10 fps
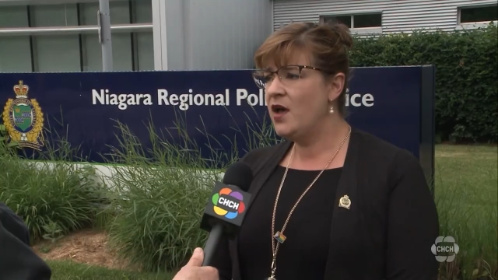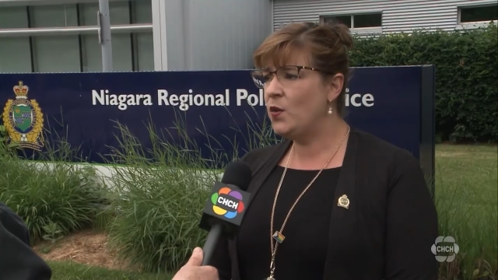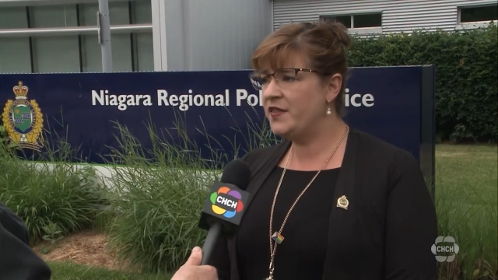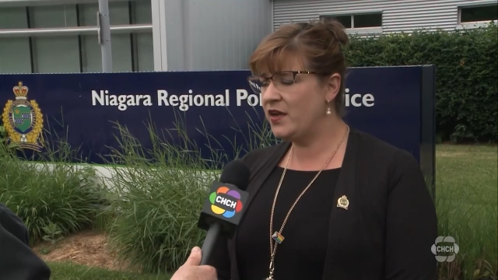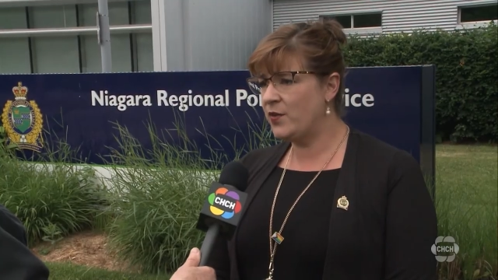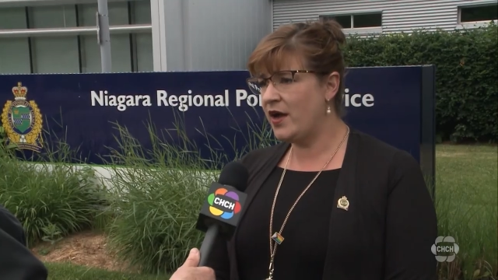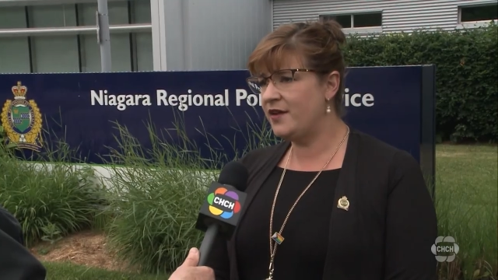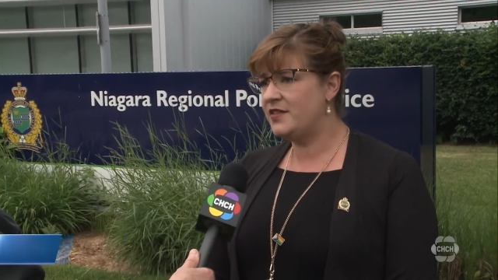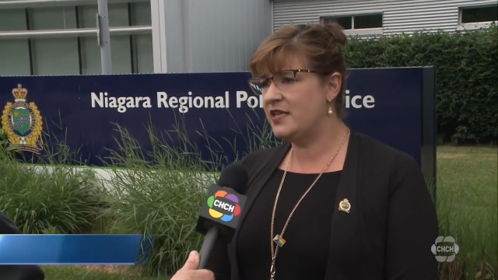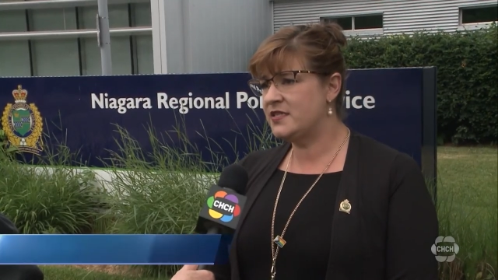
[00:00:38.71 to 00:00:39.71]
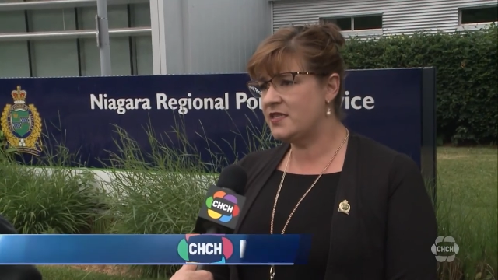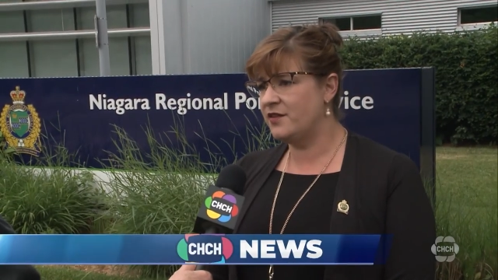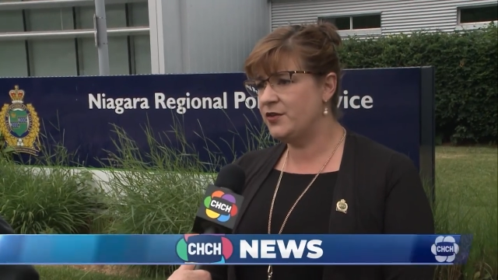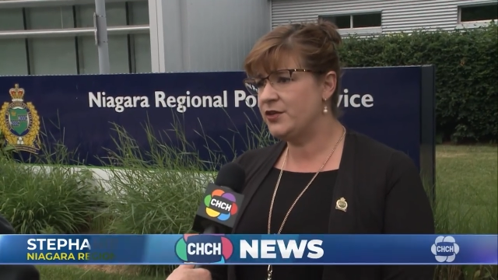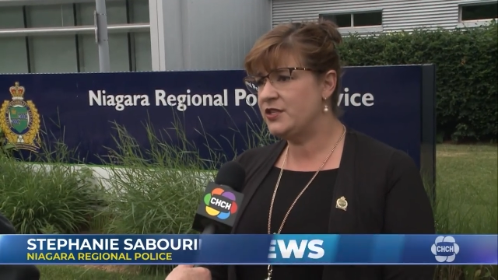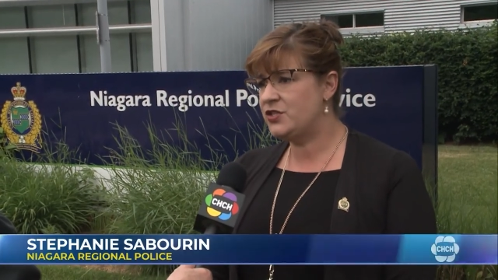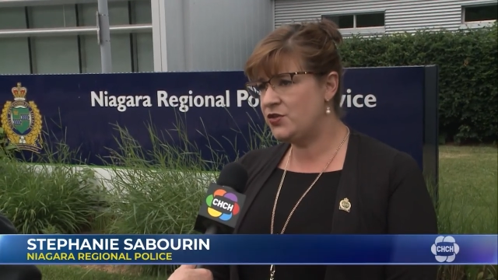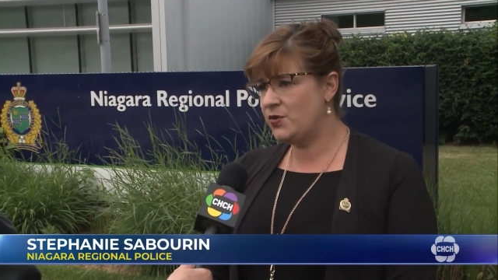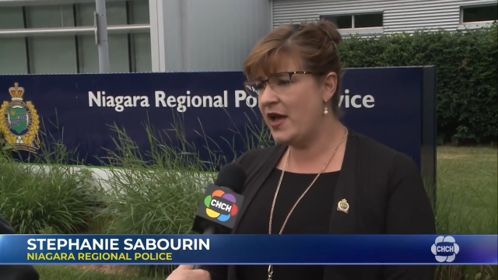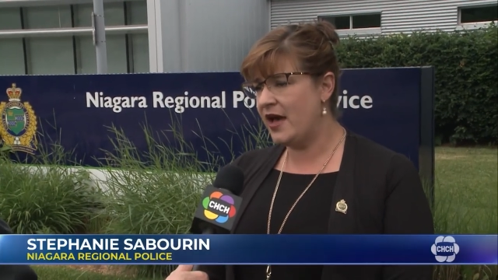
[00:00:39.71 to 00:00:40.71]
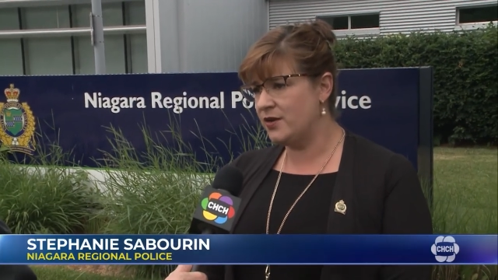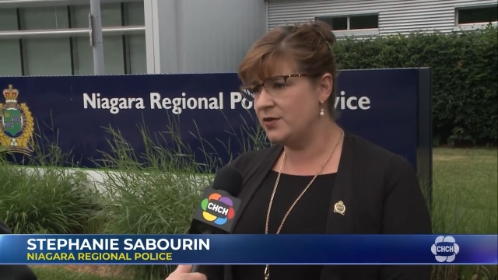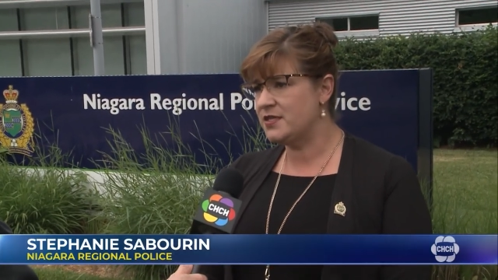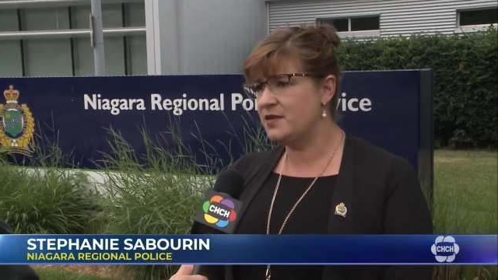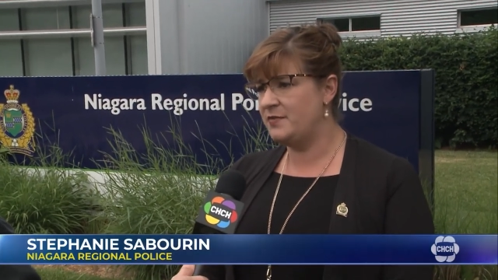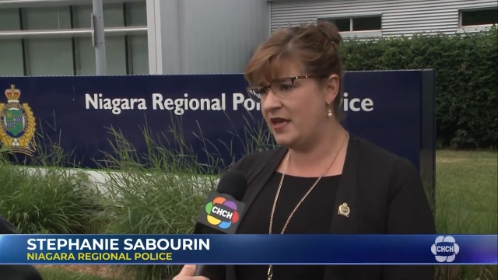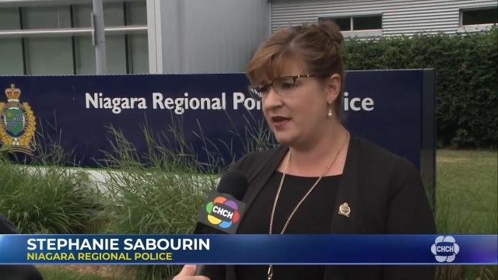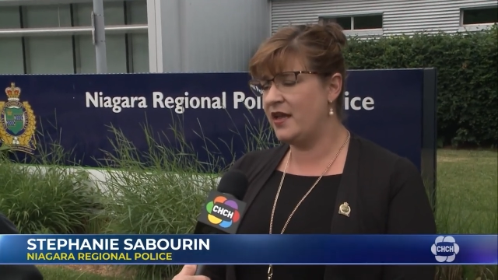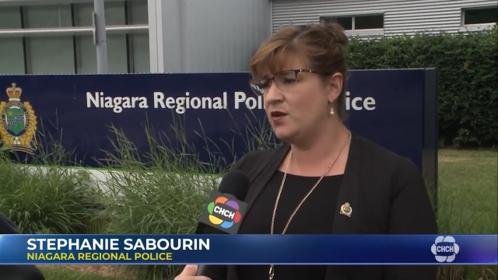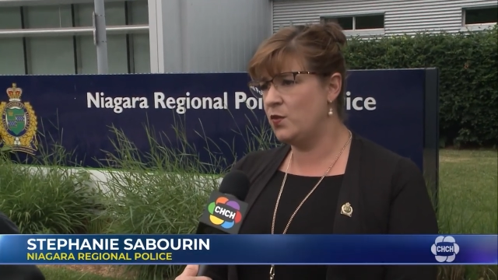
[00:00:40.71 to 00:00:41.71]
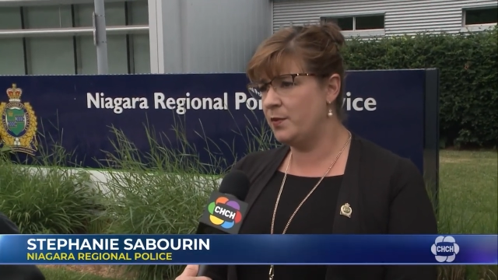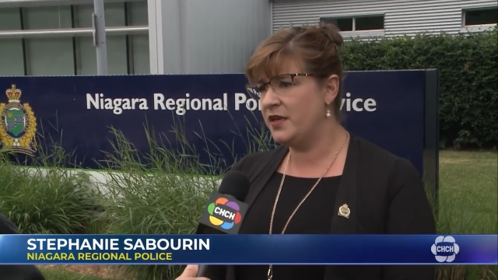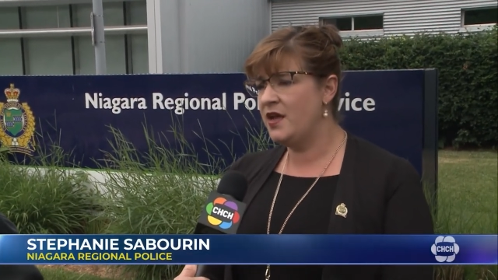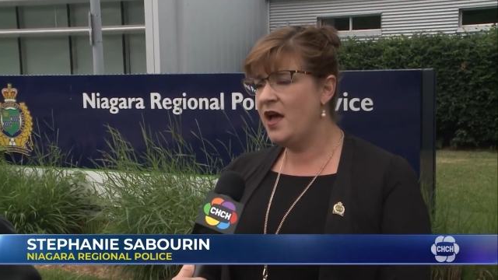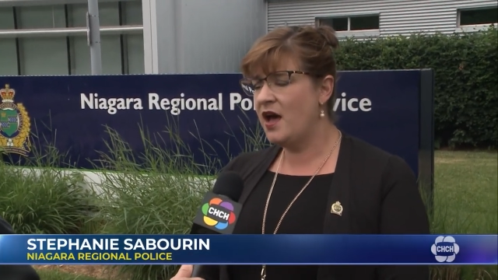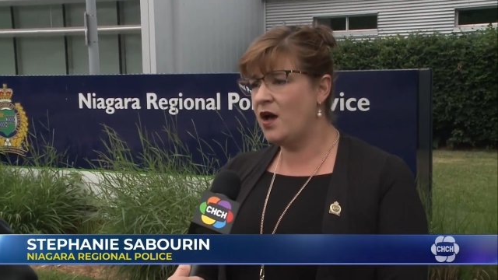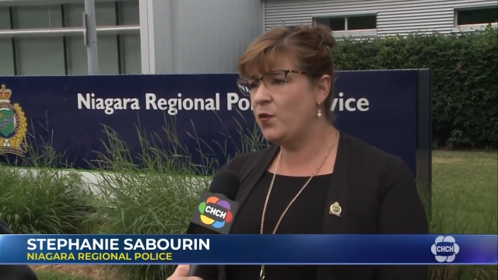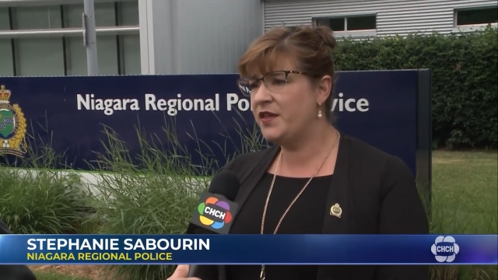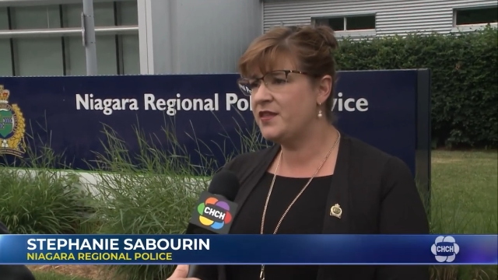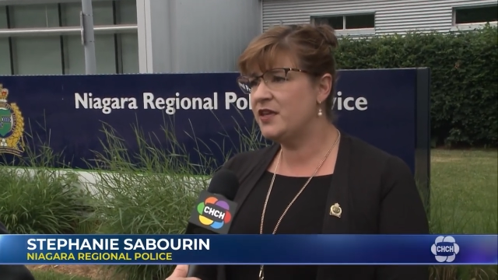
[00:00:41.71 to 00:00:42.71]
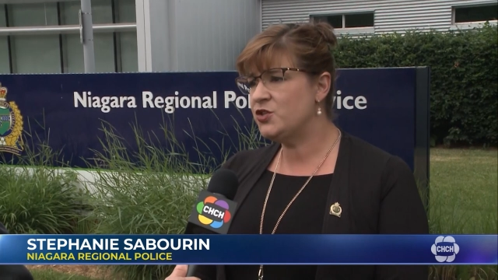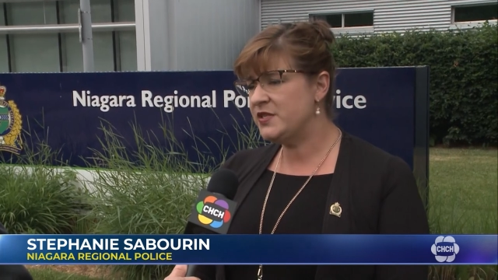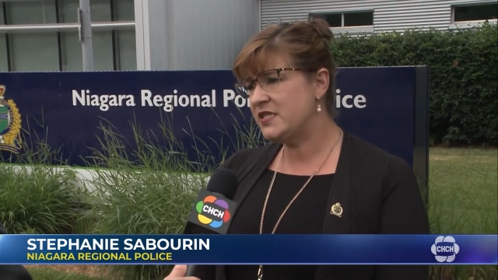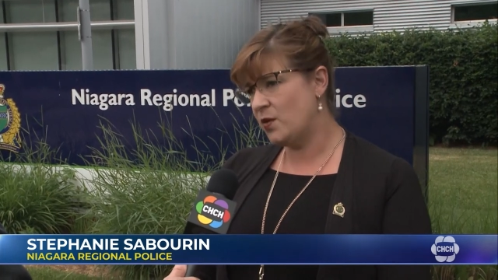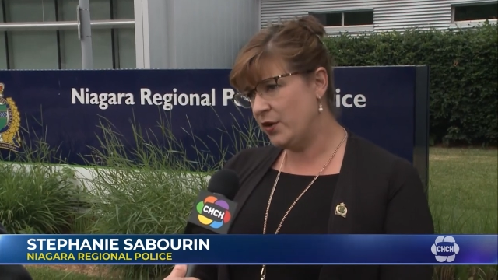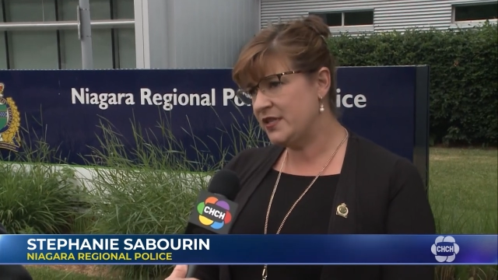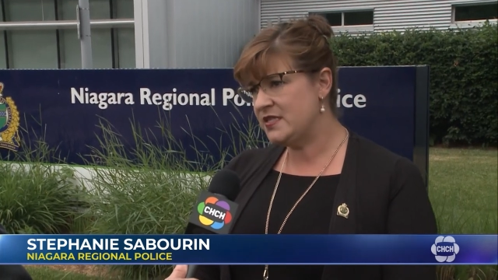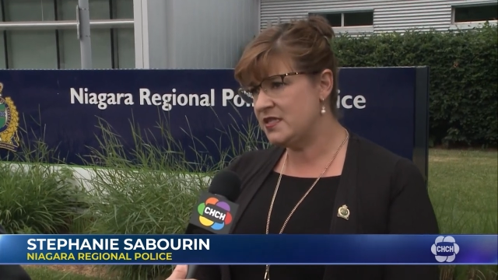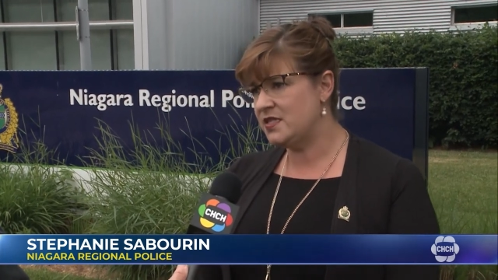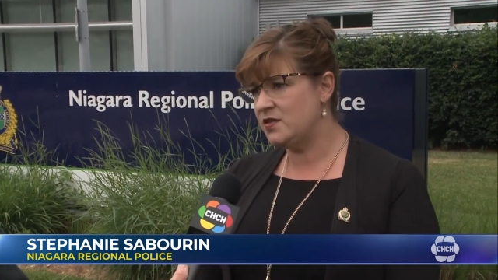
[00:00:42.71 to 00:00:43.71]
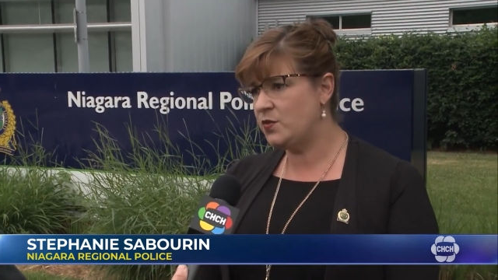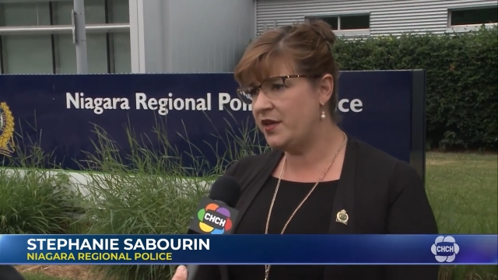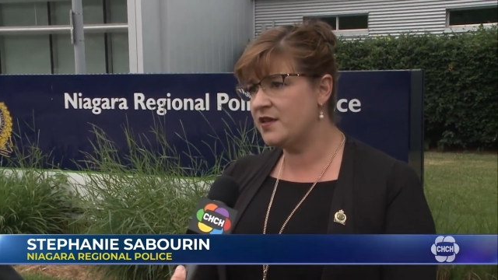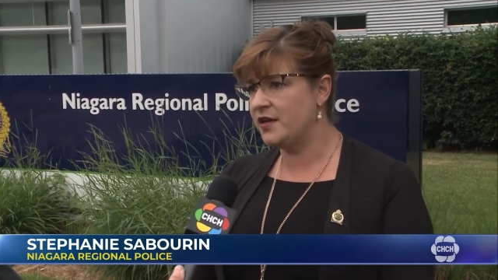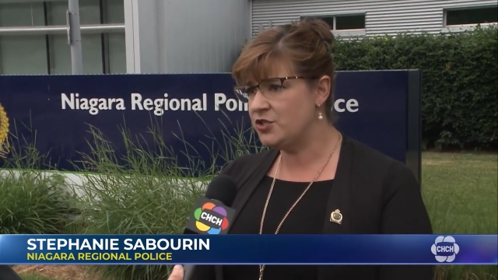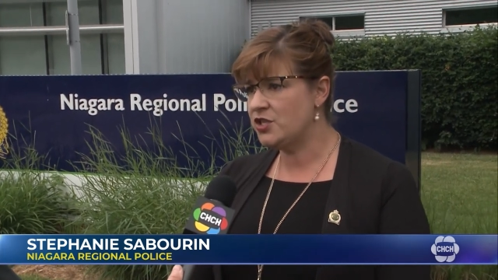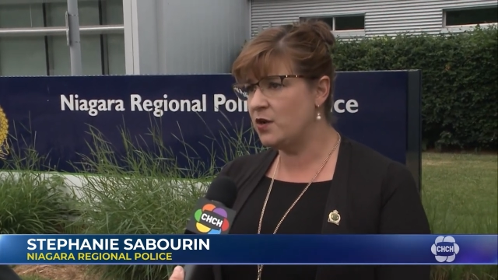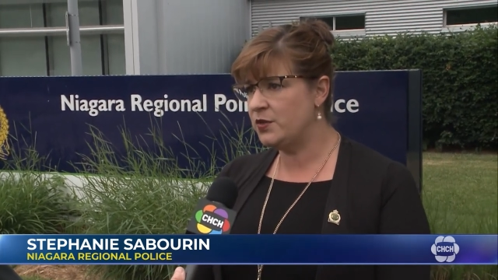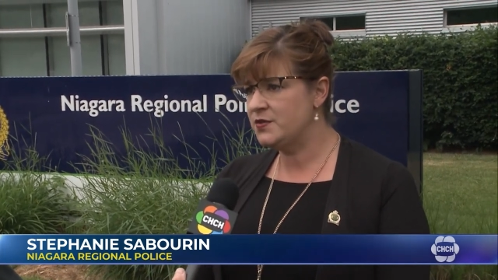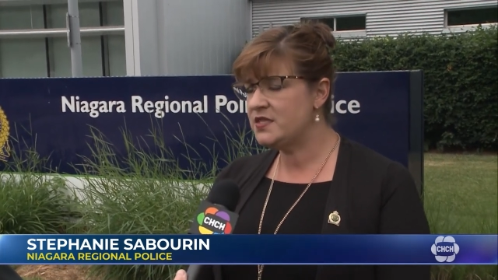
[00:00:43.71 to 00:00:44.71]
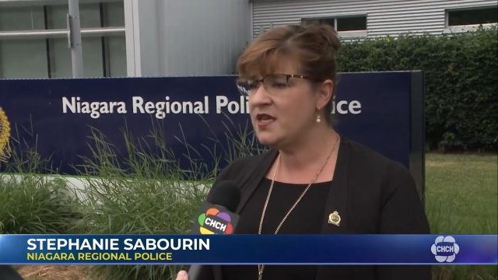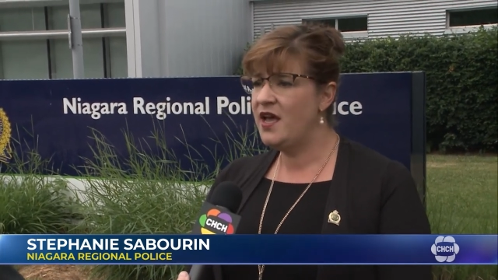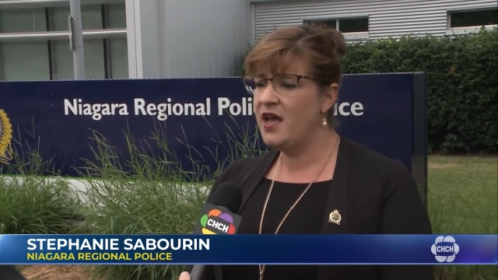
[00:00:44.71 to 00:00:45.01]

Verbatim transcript: When they arrived, they discovered two adults, a man and a woman, uh, with injuries that were consistent with gunshot wounds.